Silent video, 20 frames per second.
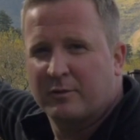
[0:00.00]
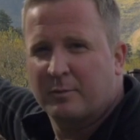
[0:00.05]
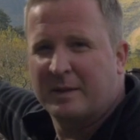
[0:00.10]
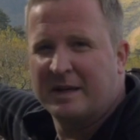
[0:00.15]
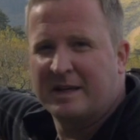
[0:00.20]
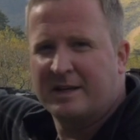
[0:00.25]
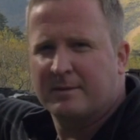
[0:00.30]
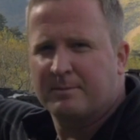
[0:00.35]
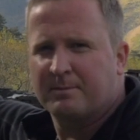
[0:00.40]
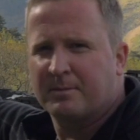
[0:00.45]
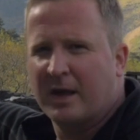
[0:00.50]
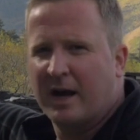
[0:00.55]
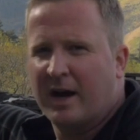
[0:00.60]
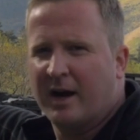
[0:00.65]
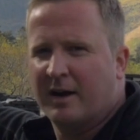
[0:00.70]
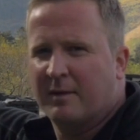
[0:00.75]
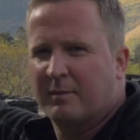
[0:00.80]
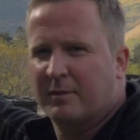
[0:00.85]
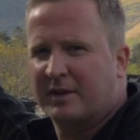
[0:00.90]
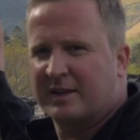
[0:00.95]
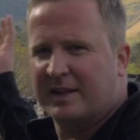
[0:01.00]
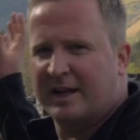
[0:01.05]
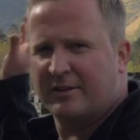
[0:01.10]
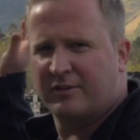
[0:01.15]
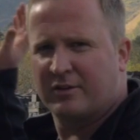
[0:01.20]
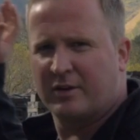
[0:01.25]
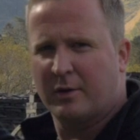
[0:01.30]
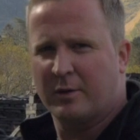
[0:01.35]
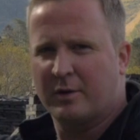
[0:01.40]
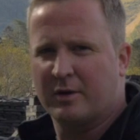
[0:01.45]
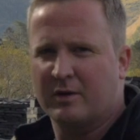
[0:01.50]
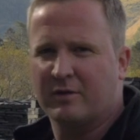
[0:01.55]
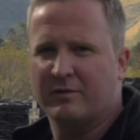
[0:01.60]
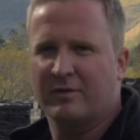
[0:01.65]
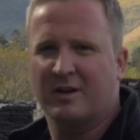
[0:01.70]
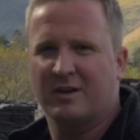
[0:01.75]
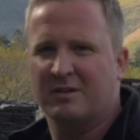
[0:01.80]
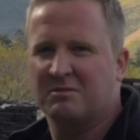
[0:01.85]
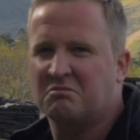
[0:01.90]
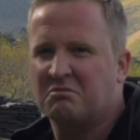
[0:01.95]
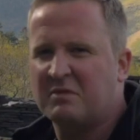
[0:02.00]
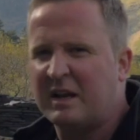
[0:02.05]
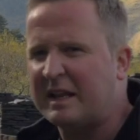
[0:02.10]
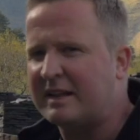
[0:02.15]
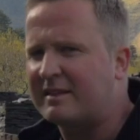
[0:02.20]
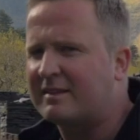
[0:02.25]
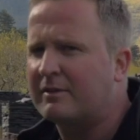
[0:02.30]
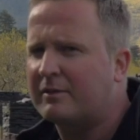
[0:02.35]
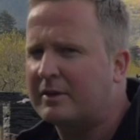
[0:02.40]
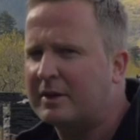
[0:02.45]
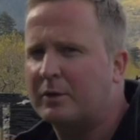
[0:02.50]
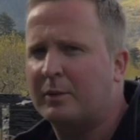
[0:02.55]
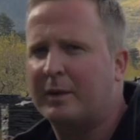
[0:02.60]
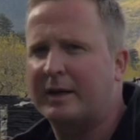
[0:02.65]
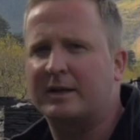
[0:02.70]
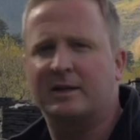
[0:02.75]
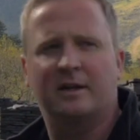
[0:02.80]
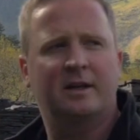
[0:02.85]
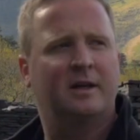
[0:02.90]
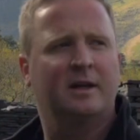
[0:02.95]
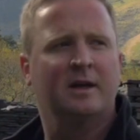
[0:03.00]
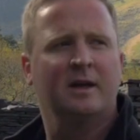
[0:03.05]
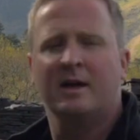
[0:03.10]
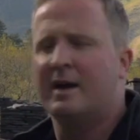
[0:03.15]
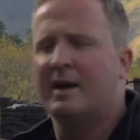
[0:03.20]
this peak, and the clouds are going over relatively quickly,